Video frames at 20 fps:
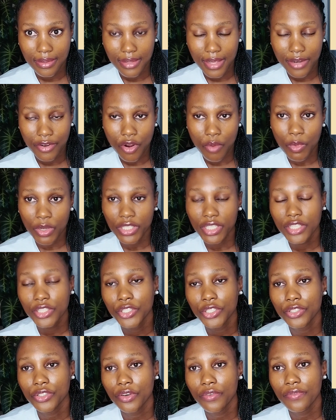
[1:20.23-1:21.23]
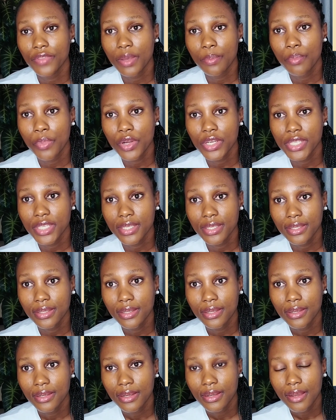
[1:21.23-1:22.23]
the normal tissues of the body
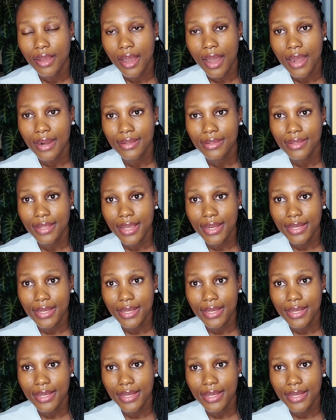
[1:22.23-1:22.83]
and